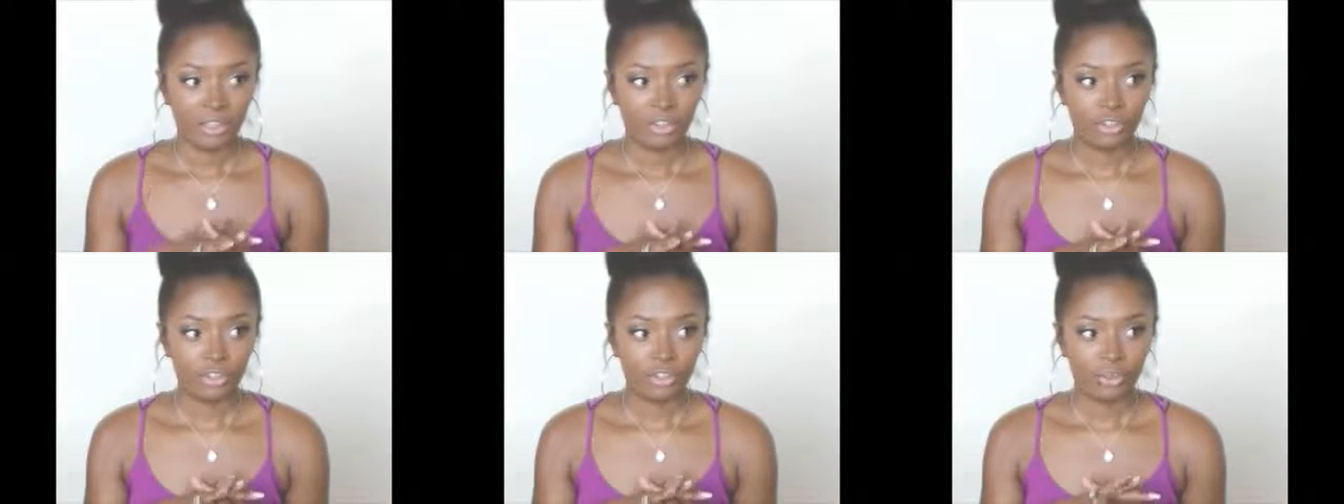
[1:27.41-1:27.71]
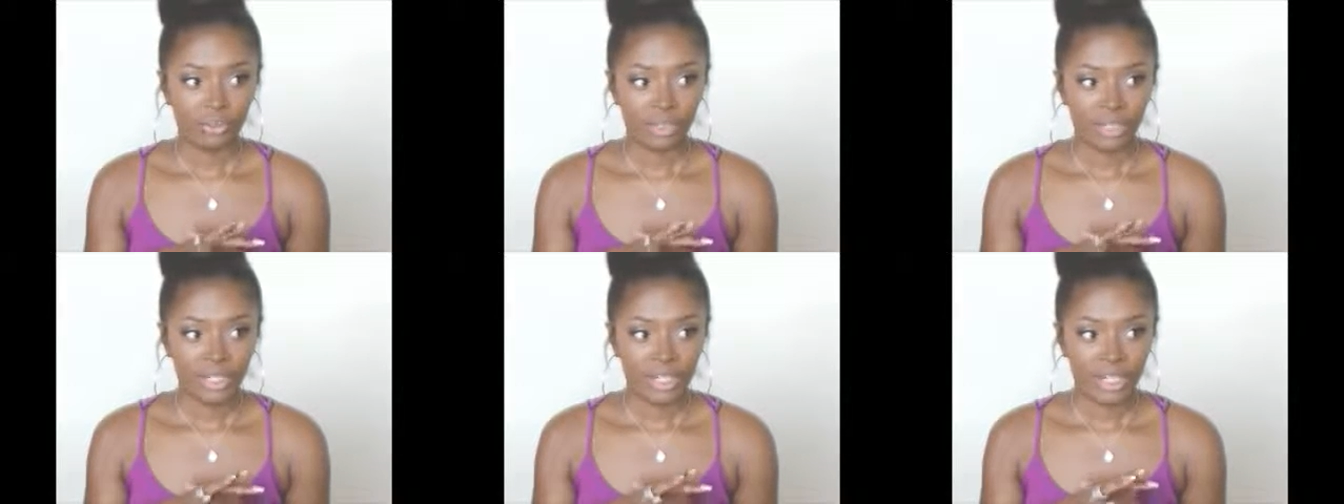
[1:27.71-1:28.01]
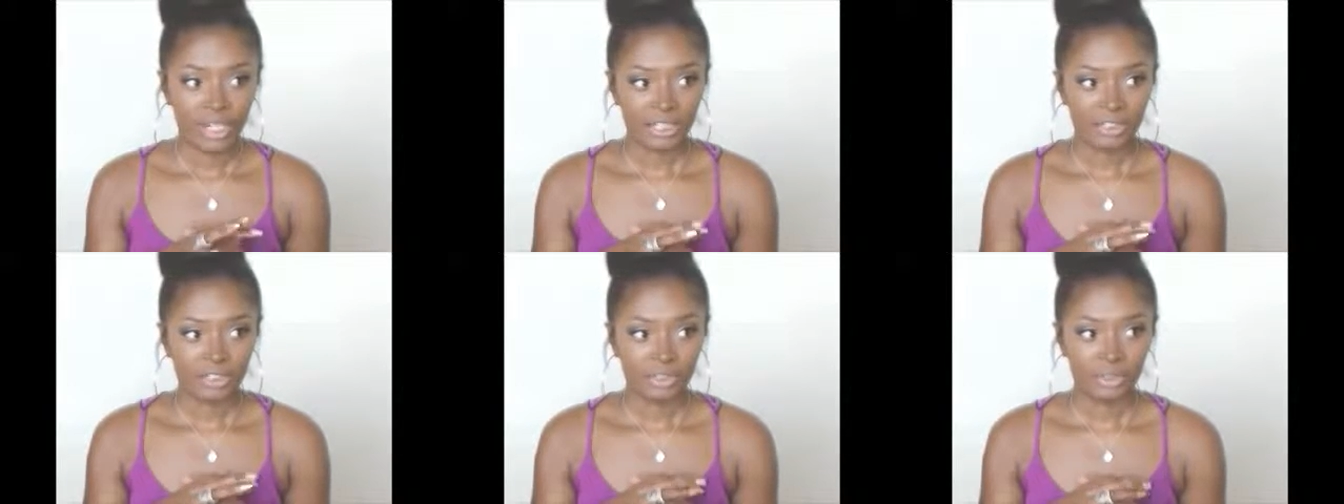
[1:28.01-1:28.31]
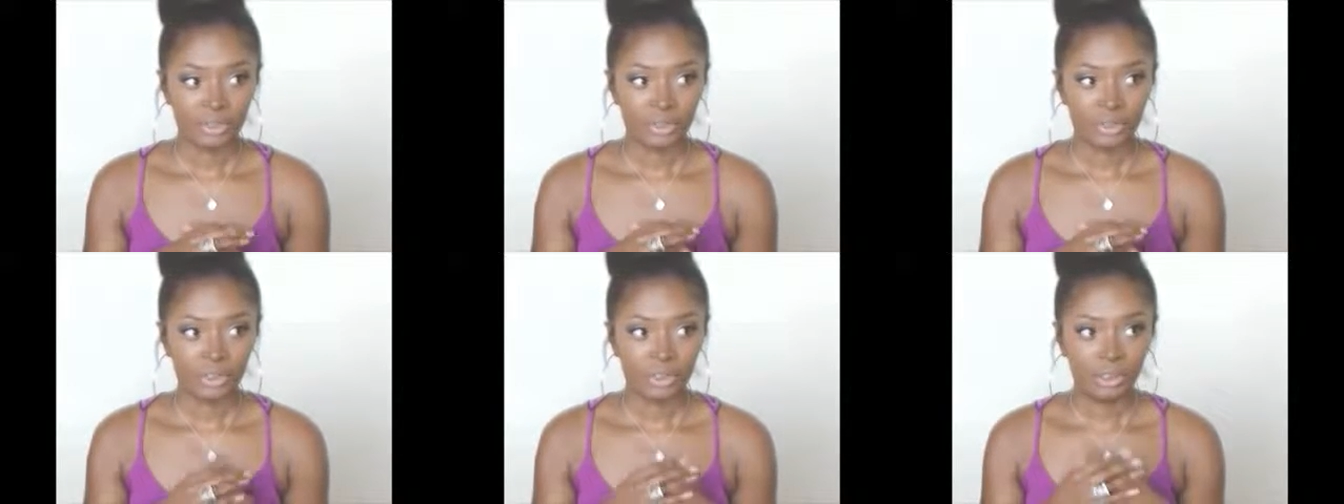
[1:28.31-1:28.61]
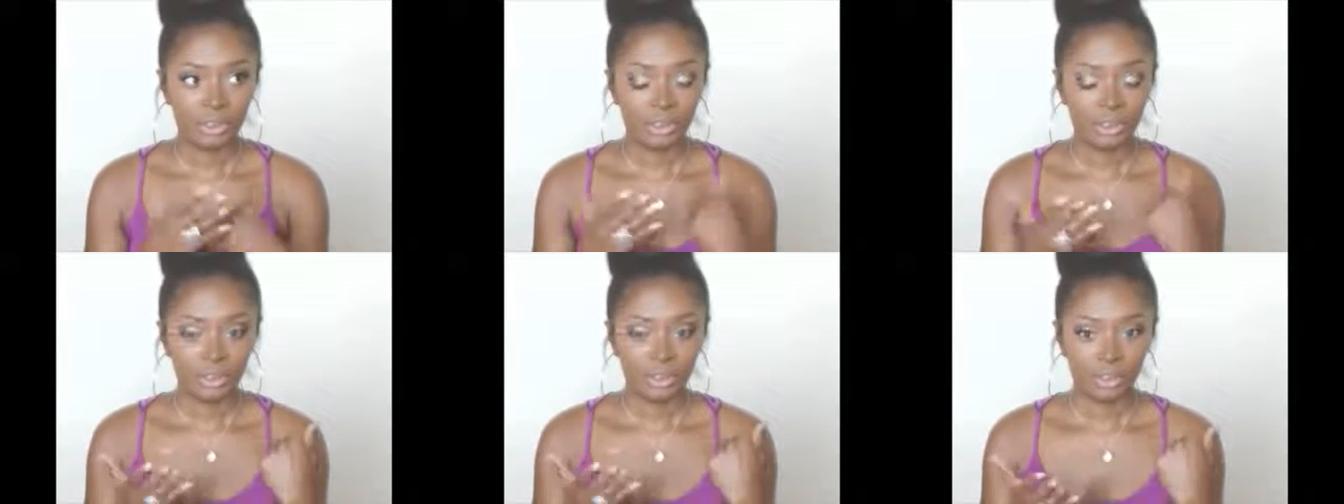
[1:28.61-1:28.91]
and you can actually
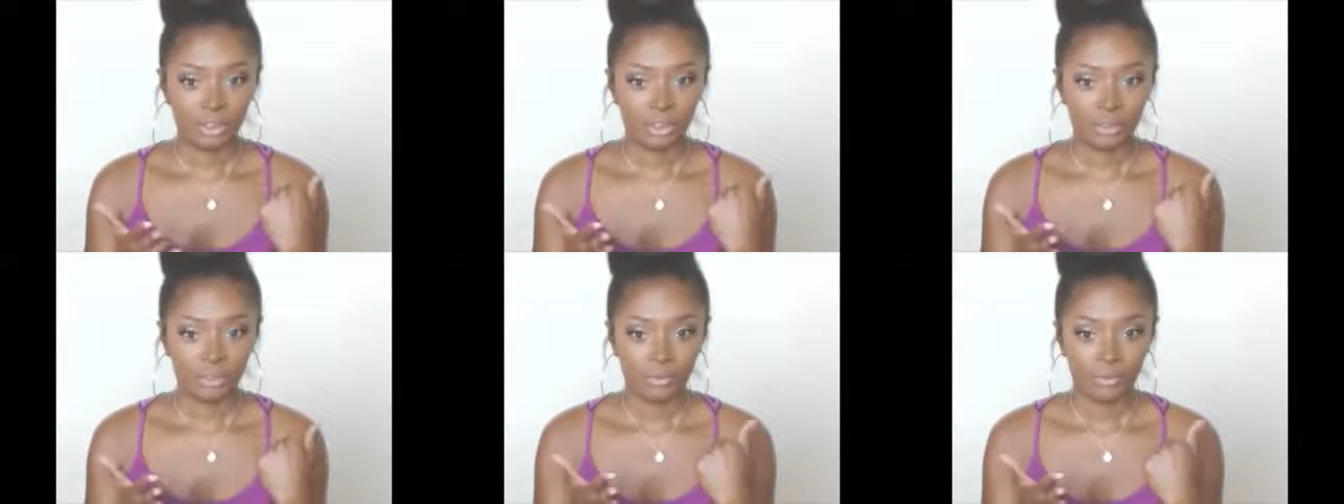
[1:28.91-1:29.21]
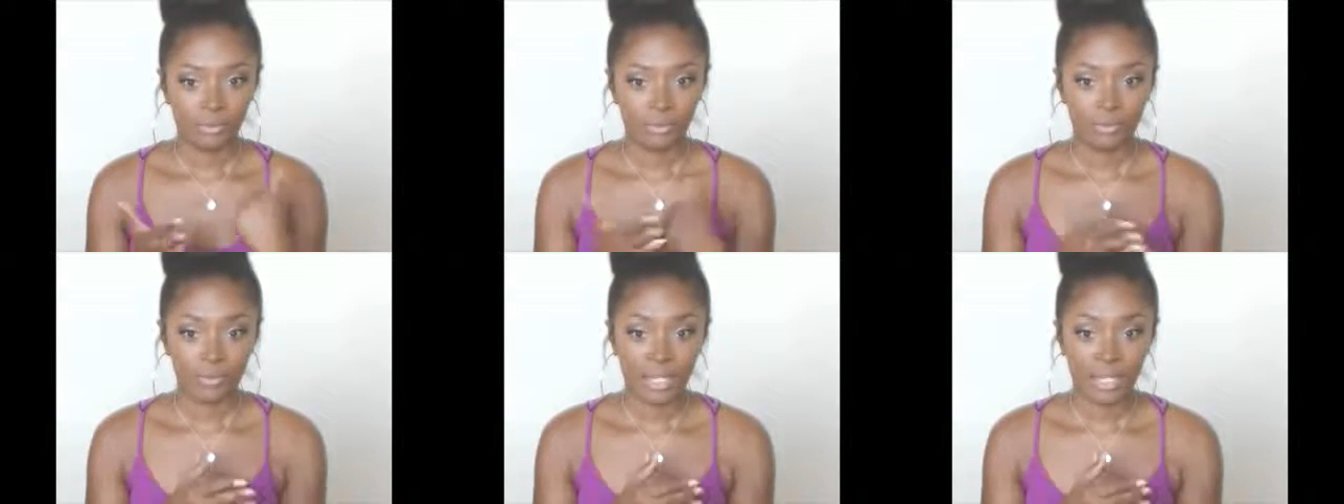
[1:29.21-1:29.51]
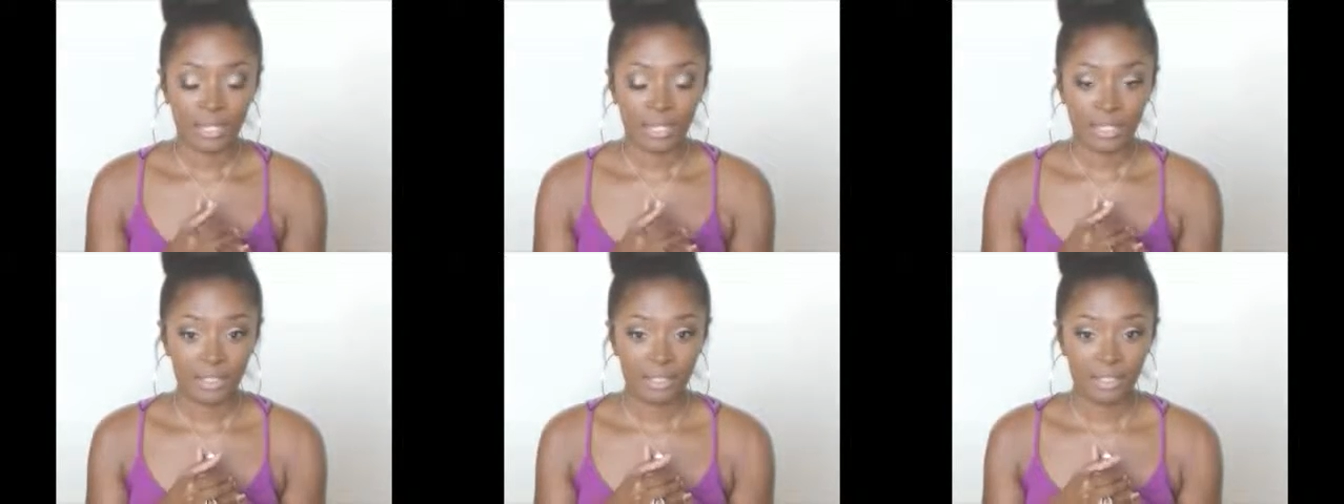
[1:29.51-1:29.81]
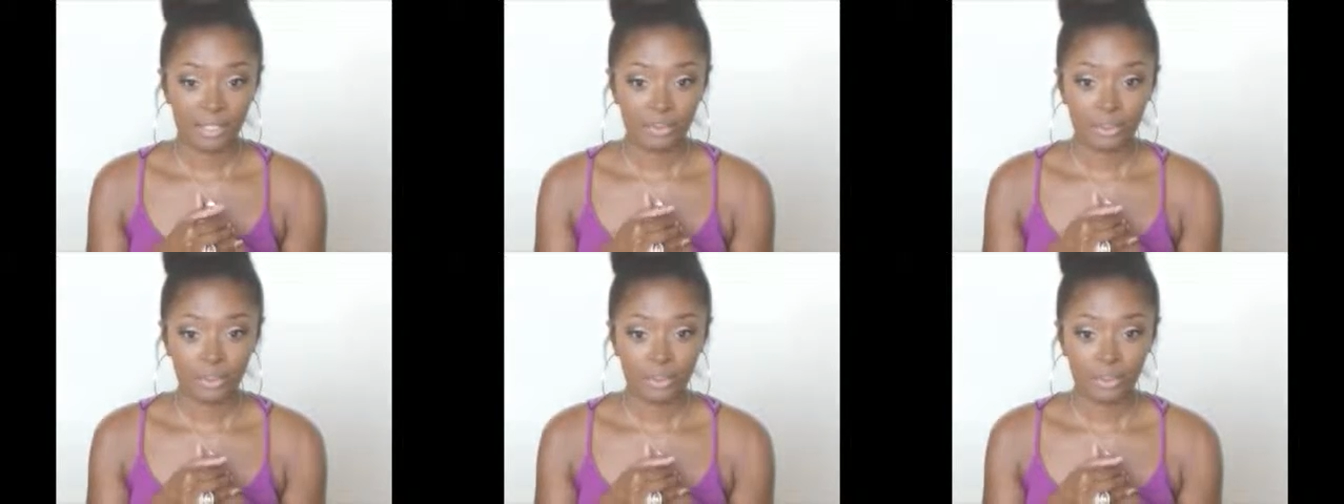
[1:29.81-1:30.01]
find,